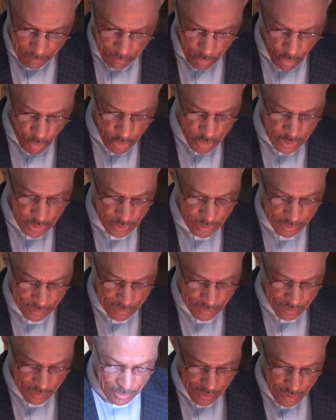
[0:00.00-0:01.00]
Born in
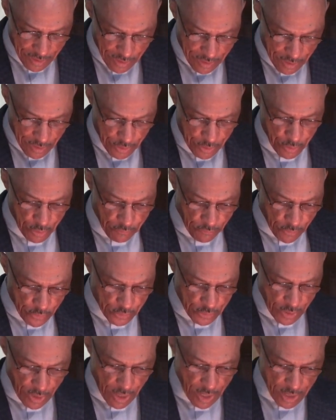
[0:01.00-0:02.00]

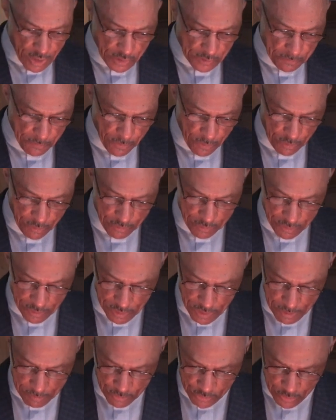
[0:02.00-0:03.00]
University Hospital in
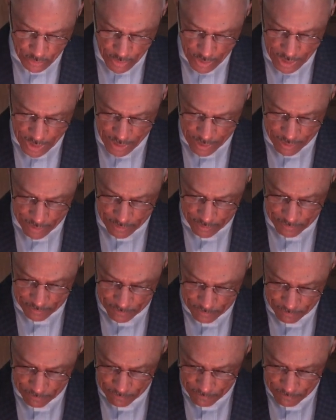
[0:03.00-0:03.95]
Columbus, Ohio,